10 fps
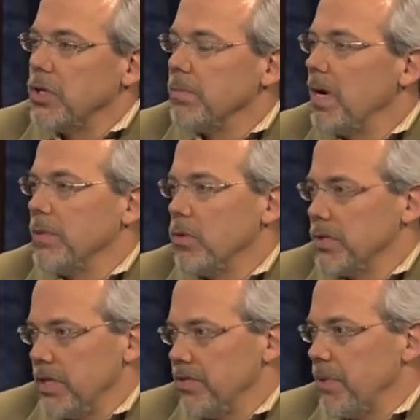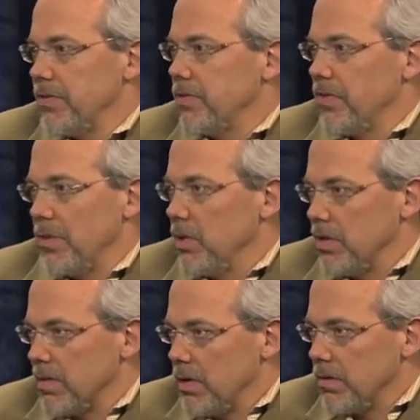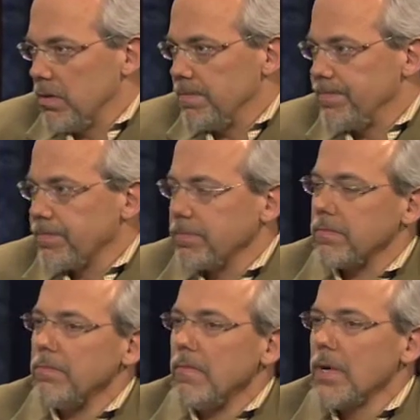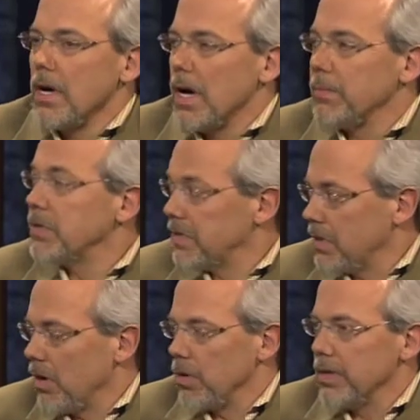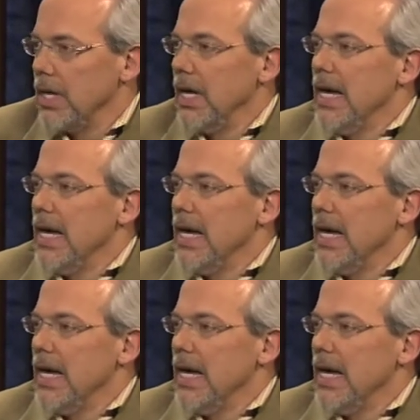you can buy the most inexpensive treadmill that's out there to start with.